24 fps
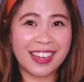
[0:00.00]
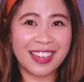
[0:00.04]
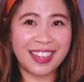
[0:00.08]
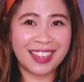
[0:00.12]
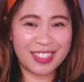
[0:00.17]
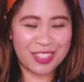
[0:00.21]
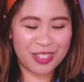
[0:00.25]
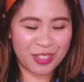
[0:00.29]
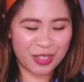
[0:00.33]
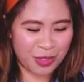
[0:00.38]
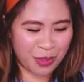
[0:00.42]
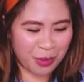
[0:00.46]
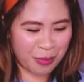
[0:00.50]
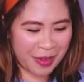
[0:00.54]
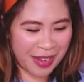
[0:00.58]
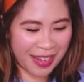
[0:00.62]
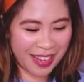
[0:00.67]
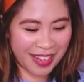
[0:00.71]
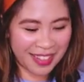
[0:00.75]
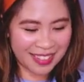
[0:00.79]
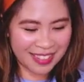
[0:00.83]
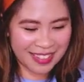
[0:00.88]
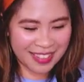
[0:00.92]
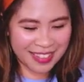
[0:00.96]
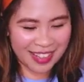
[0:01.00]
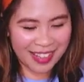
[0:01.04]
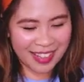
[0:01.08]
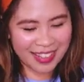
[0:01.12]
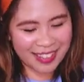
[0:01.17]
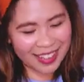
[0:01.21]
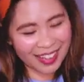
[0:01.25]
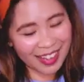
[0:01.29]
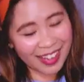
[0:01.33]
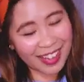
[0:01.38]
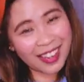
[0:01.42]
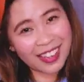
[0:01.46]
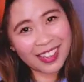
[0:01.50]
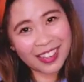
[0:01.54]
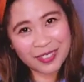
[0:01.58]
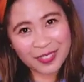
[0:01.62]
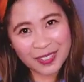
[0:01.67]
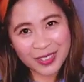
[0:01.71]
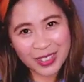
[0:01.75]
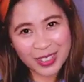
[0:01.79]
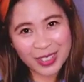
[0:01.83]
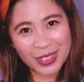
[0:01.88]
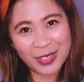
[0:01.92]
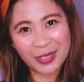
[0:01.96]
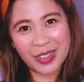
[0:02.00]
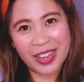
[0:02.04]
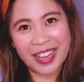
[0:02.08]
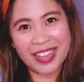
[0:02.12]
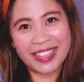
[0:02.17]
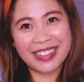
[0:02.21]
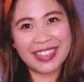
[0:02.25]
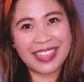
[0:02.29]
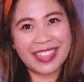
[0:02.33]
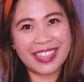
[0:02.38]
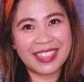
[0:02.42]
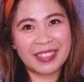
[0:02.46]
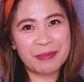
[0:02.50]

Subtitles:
instrument. And I love this one.